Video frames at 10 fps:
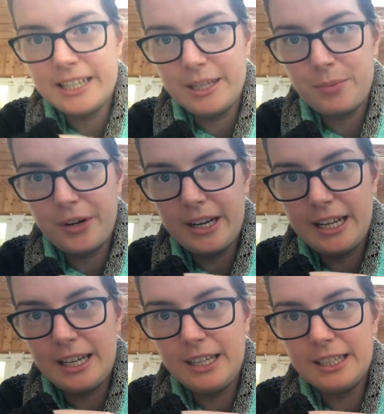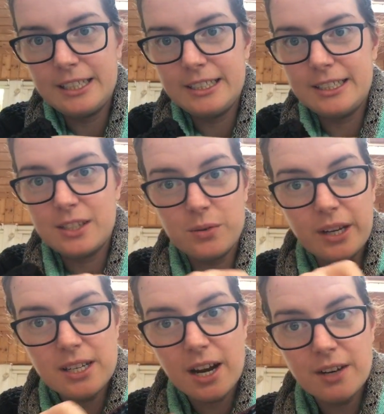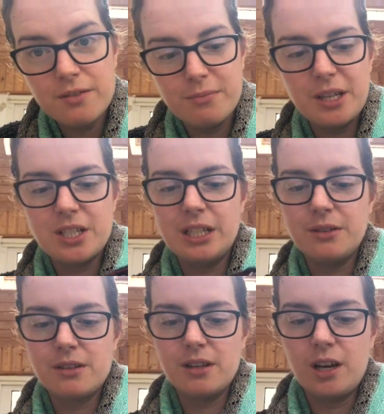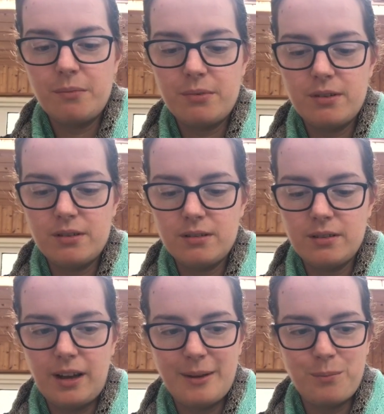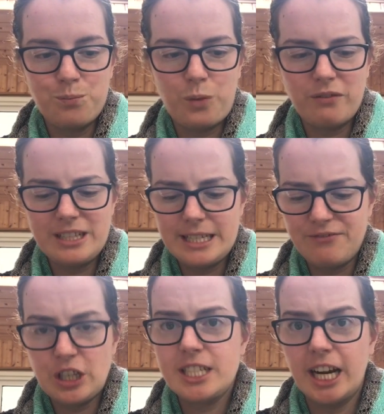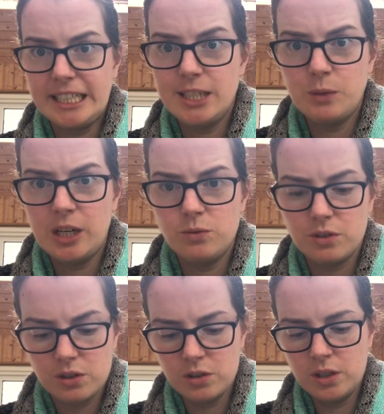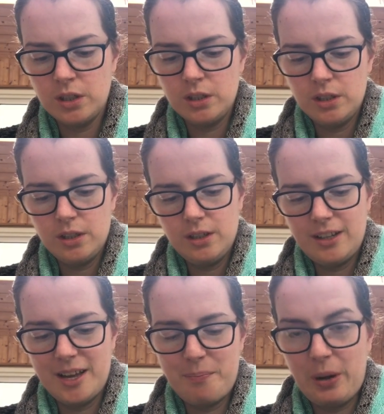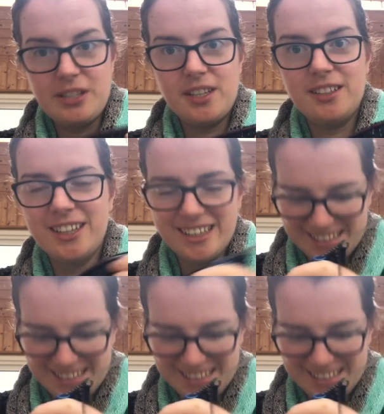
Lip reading: Deliberately, it's quite hard for me to loosen up. I'm obviously very tightly wound in person.